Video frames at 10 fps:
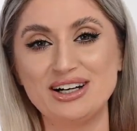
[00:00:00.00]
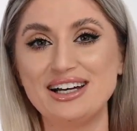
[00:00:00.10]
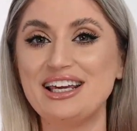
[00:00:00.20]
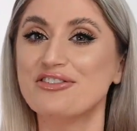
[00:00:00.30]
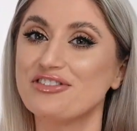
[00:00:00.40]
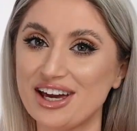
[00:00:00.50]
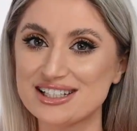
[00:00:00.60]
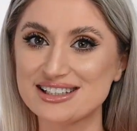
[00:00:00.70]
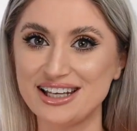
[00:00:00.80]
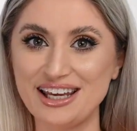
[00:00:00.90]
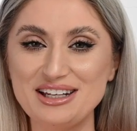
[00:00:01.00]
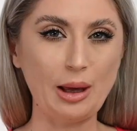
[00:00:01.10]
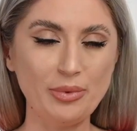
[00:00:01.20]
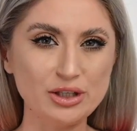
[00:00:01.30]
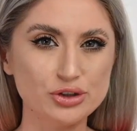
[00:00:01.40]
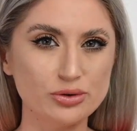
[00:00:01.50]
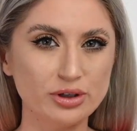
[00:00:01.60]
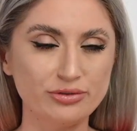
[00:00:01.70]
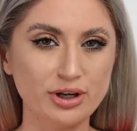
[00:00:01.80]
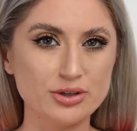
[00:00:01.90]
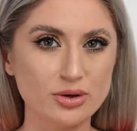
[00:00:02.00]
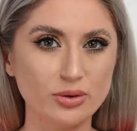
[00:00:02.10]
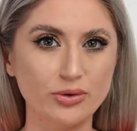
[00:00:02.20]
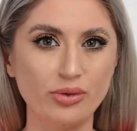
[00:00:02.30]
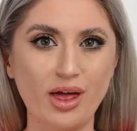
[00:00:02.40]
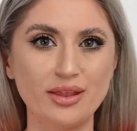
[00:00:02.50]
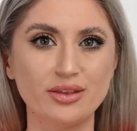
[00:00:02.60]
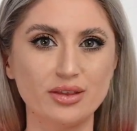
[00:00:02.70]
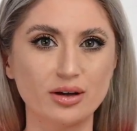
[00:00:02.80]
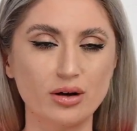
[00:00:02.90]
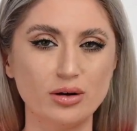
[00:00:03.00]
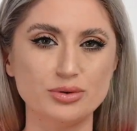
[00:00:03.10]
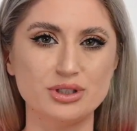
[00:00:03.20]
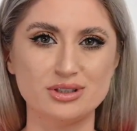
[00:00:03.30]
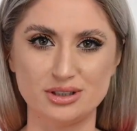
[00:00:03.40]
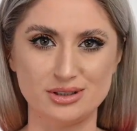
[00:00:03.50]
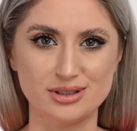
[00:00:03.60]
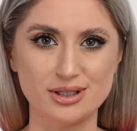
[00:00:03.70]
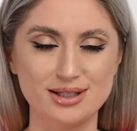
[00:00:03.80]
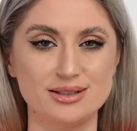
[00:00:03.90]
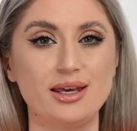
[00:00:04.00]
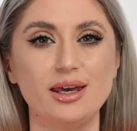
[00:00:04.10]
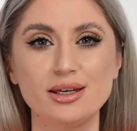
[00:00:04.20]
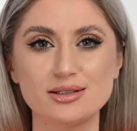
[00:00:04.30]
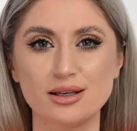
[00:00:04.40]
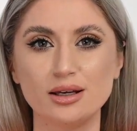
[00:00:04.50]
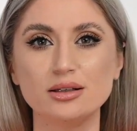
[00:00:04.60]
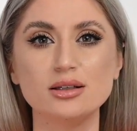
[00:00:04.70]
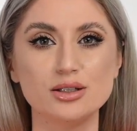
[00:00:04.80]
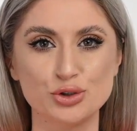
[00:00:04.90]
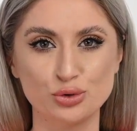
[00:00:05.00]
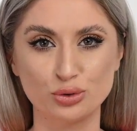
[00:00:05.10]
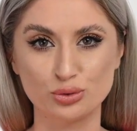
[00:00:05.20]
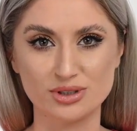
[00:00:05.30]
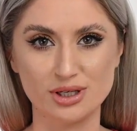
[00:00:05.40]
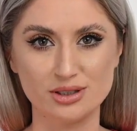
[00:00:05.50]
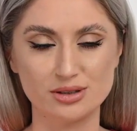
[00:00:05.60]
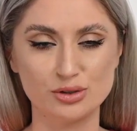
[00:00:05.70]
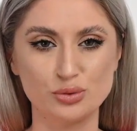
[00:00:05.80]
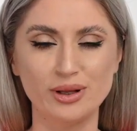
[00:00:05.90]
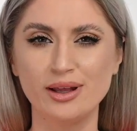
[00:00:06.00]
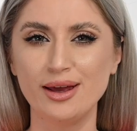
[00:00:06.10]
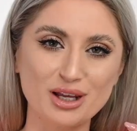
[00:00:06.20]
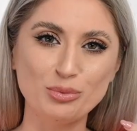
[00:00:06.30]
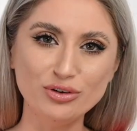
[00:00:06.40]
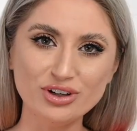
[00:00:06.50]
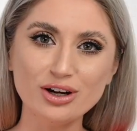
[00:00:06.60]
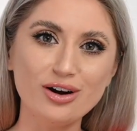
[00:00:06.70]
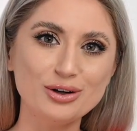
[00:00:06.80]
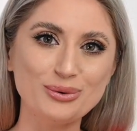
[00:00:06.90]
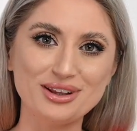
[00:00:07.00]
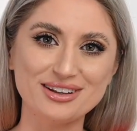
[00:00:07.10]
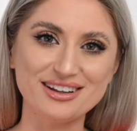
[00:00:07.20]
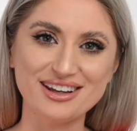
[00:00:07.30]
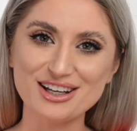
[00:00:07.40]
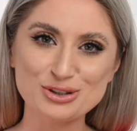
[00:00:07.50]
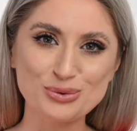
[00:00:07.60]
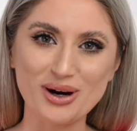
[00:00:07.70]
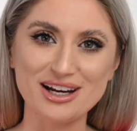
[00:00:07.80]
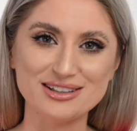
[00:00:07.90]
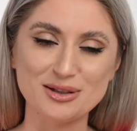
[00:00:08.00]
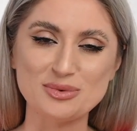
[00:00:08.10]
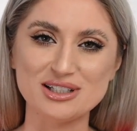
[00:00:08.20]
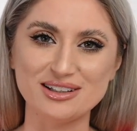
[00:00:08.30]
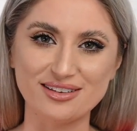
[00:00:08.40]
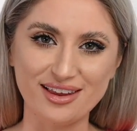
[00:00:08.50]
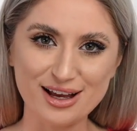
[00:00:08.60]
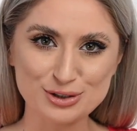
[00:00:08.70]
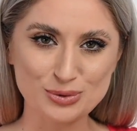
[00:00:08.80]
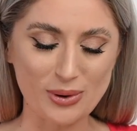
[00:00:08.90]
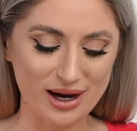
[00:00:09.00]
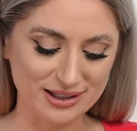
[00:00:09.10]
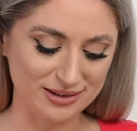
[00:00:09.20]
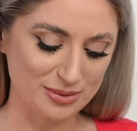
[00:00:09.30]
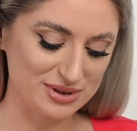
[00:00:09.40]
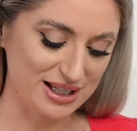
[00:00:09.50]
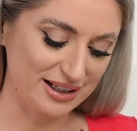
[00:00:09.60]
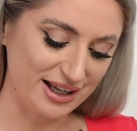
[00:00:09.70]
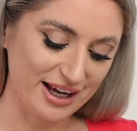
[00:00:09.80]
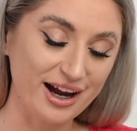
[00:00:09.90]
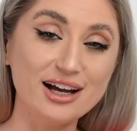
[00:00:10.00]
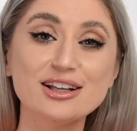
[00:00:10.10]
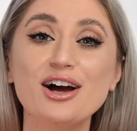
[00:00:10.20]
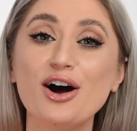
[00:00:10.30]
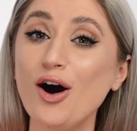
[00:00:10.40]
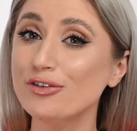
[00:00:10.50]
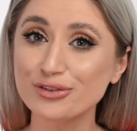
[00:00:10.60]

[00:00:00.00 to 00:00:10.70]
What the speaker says: invest in. I'm not sure if I told you that the coat is in size S and is true to size well. Moving on with the next 2 items, and the last 2 items that I got, of